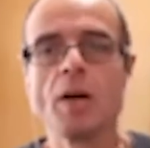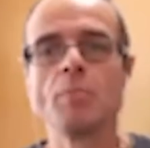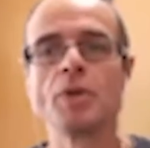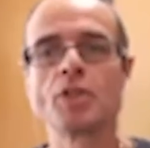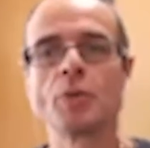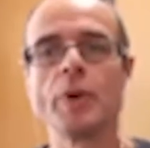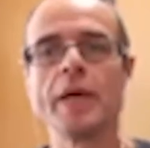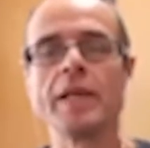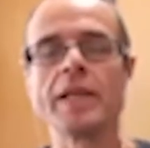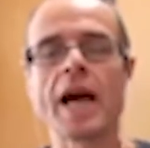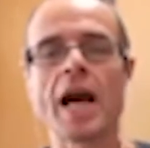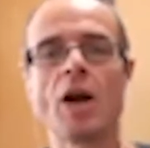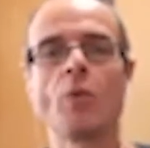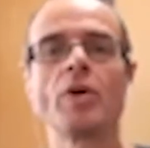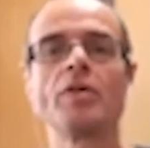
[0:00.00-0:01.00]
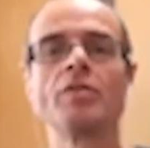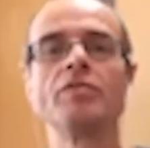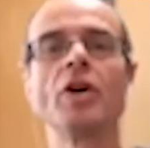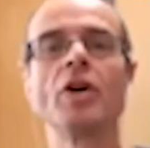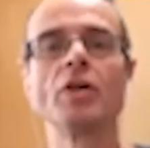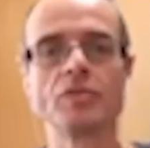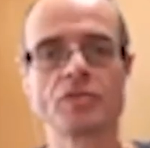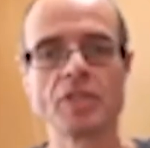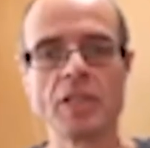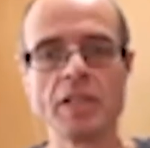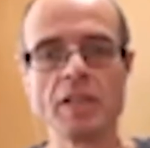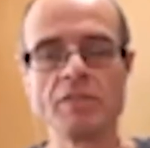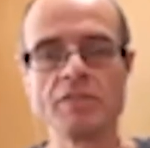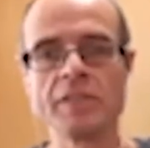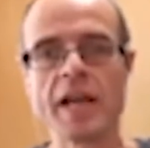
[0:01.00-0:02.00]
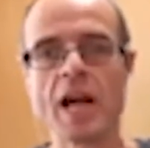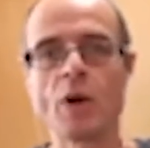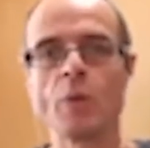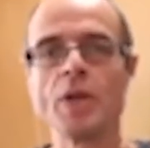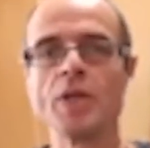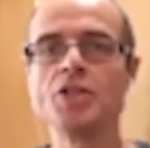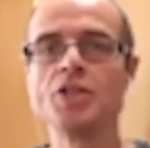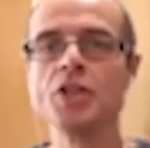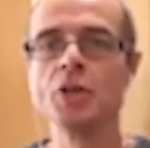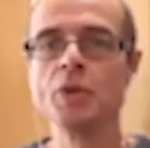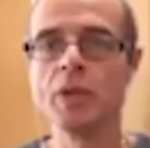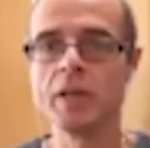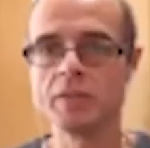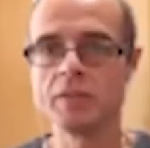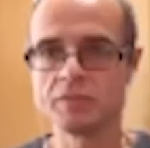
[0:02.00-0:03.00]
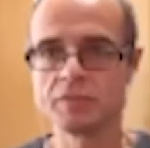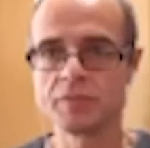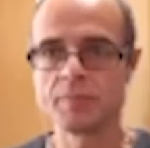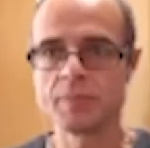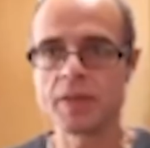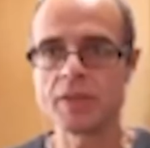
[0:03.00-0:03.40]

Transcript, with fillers: between how we evolve to live and how we do live.